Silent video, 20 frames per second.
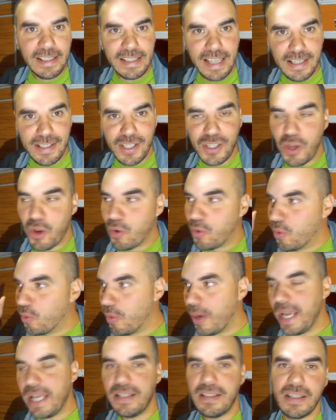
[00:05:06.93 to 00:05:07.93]
that's a
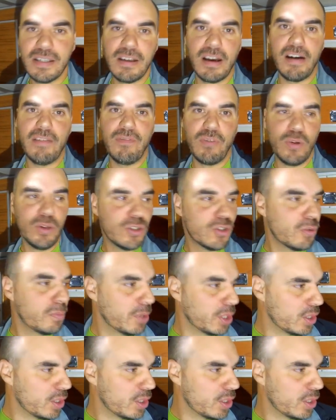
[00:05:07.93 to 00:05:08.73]
great stuff also,